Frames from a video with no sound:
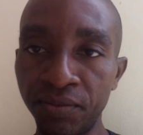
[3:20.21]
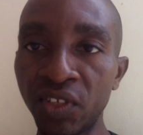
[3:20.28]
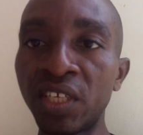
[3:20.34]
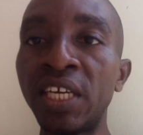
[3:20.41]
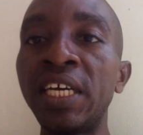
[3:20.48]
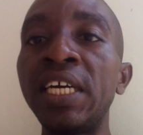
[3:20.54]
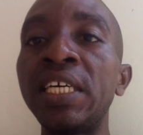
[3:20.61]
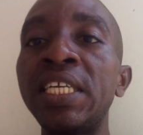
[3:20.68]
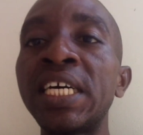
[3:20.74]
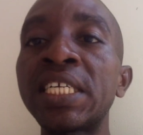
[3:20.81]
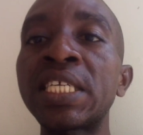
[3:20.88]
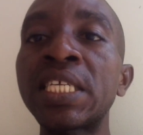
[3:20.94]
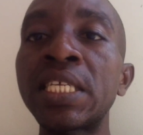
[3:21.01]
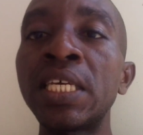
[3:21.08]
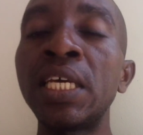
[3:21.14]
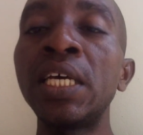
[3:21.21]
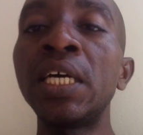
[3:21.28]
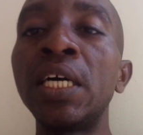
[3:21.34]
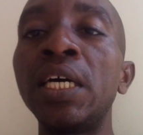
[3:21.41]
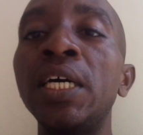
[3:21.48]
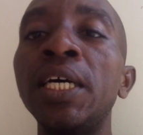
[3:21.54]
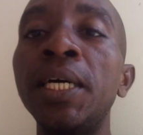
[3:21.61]
Yeah, that's
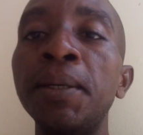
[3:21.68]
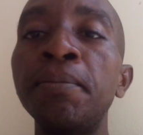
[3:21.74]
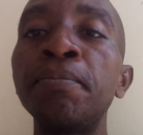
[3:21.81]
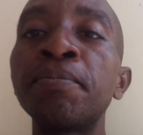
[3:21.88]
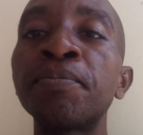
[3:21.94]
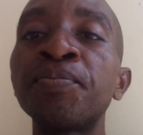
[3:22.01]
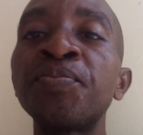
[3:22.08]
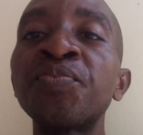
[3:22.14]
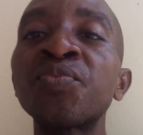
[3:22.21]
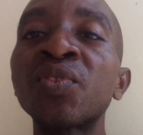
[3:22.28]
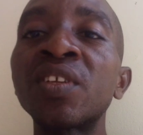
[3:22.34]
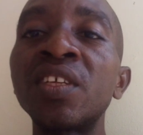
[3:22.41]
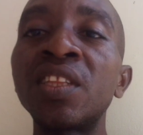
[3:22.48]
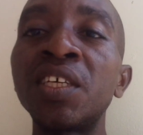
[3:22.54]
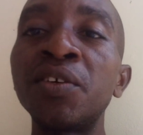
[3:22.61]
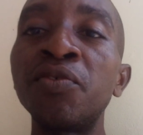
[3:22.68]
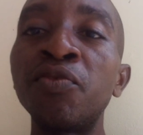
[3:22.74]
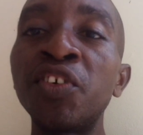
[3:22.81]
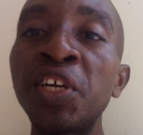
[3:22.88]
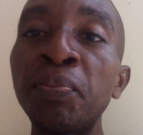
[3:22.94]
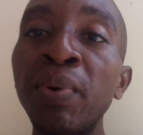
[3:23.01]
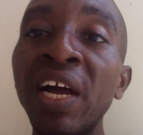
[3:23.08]
the
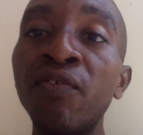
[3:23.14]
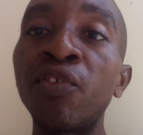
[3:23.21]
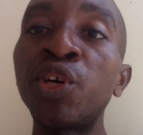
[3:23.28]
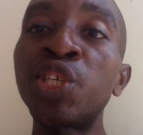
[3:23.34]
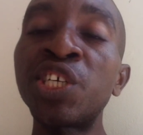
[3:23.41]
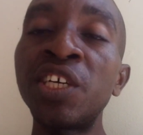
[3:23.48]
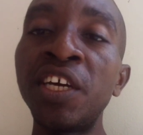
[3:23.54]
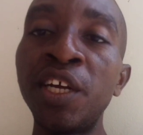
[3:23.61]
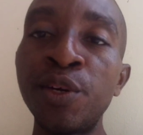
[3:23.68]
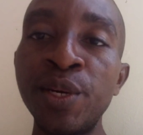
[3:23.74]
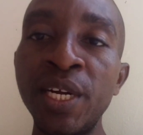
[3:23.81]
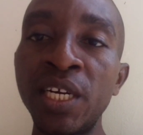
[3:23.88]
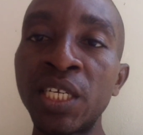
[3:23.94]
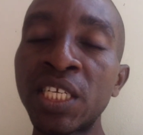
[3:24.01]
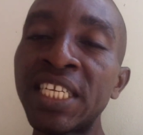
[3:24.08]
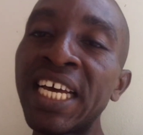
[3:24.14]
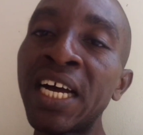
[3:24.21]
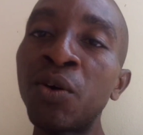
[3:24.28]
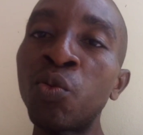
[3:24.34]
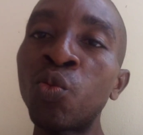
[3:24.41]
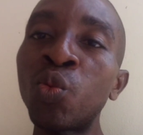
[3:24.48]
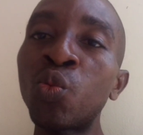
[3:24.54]
very pivotal areas.
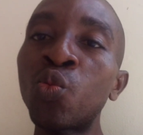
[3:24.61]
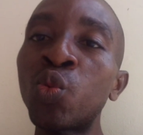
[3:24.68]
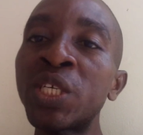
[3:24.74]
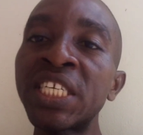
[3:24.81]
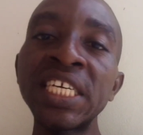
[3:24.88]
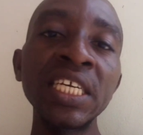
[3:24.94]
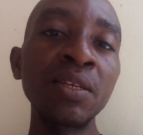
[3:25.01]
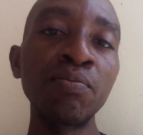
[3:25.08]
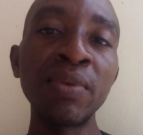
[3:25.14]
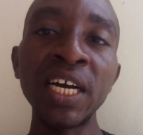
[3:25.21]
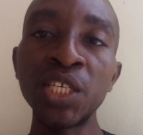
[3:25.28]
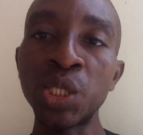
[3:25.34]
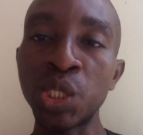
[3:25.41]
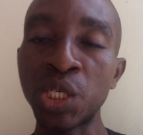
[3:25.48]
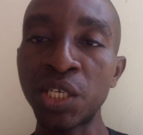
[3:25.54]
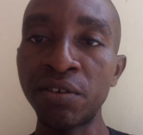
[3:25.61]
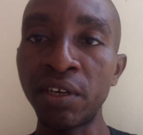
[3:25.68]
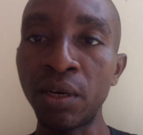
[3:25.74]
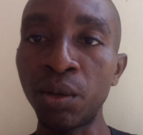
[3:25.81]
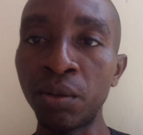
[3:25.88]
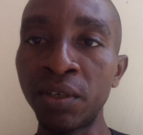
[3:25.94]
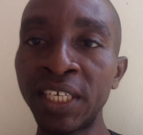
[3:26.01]
Now, we take it back to Sierra
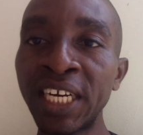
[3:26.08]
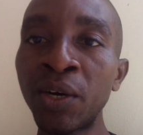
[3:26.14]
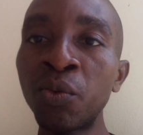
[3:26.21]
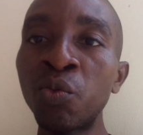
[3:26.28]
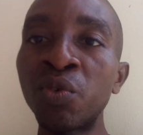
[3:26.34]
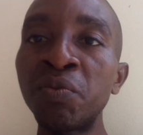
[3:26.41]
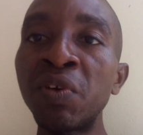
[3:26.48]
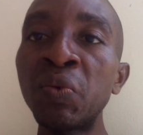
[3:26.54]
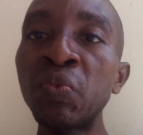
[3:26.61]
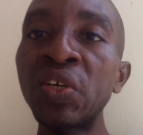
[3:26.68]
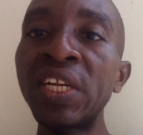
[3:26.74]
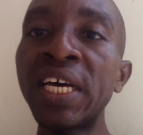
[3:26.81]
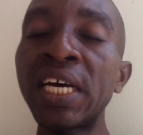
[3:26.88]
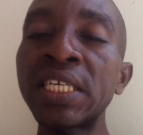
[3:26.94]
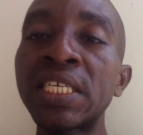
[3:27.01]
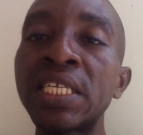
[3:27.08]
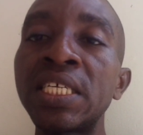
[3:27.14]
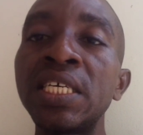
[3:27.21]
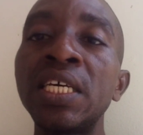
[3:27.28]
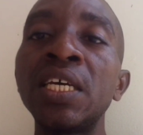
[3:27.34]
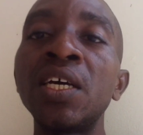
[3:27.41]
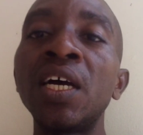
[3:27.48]
Leone. Now, remember that
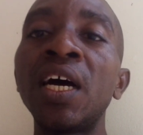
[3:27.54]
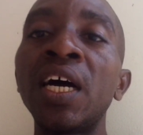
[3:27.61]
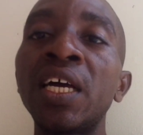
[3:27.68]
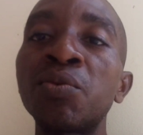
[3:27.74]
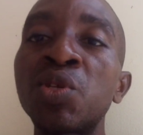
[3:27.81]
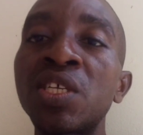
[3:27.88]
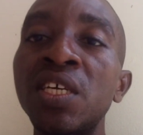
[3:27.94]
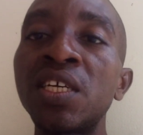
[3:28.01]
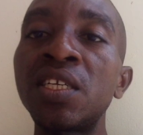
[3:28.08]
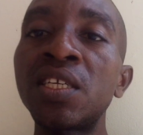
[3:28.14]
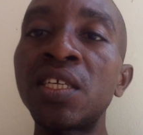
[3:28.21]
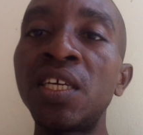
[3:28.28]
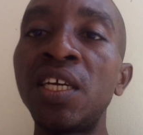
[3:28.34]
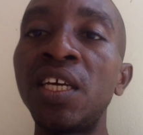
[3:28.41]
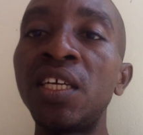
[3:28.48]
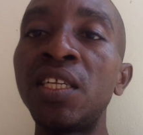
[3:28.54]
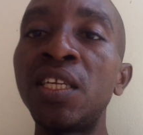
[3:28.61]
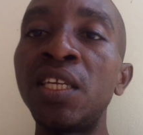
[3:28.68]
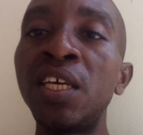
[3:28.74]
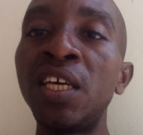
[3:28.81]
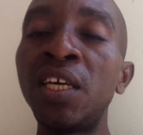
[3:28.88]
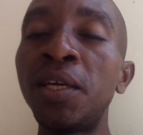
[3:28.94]
I have said in
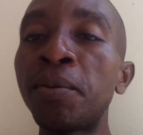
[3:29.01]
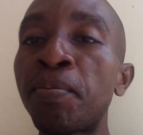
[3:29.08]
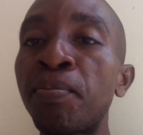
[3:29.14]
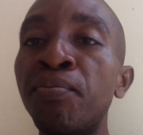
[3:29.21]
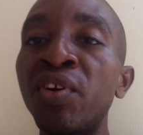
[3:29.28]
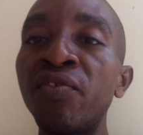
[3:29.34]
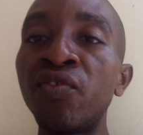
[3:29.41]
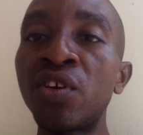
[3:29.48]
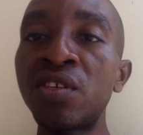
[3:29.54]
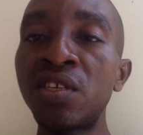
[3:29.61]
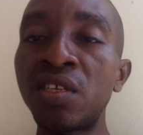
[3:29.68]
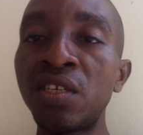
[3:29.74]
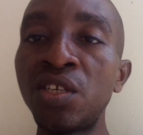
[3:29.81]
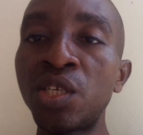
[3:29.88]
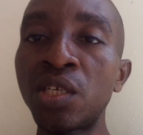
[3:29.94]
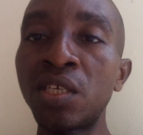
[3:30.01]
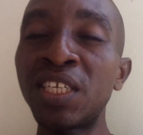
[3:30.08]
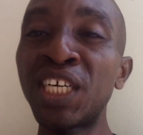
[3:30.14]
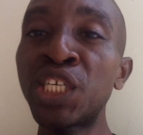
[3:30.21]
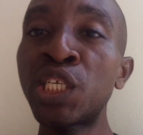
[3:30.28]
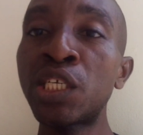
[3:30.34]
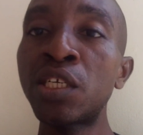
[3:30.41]
the previous edition
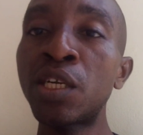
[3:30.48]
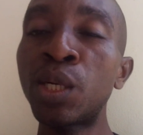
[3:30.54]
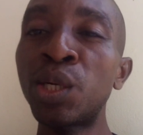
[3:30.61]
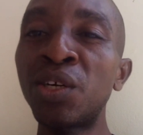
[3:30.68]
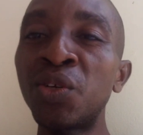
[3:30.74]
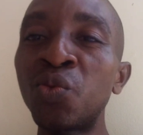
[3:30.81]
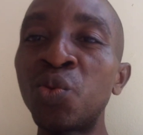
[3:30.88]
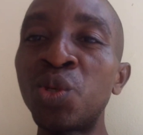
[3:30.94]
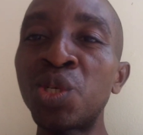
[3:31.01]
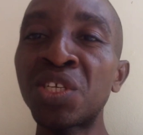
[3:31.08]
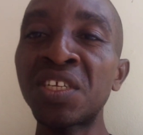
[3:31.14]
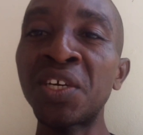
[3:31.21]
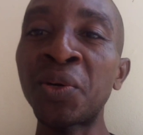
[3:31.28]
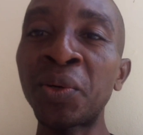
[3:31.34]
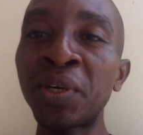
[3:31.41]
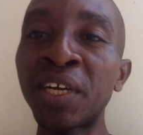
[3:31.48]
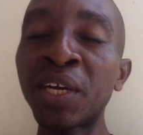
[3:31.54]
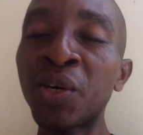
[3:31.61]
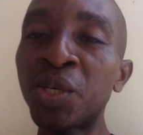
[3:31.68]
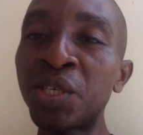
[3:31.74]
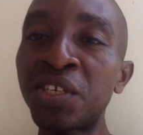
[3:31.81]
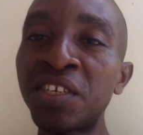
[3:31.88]
that Sierra Leone was a
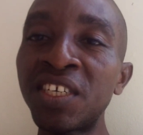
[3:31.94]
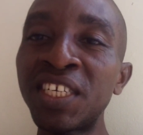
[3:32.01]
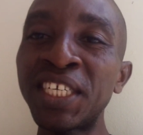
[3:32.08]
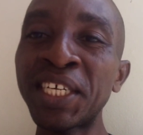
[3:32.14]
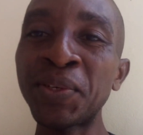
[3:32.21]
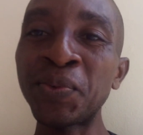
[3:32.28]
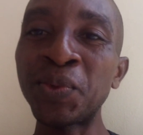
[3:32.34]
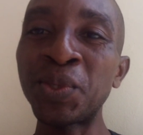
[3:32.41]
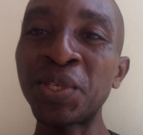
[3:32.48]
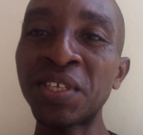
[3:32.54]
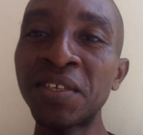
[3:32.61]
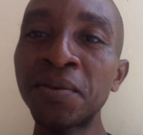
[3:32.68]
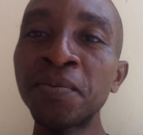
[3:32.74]
country that was,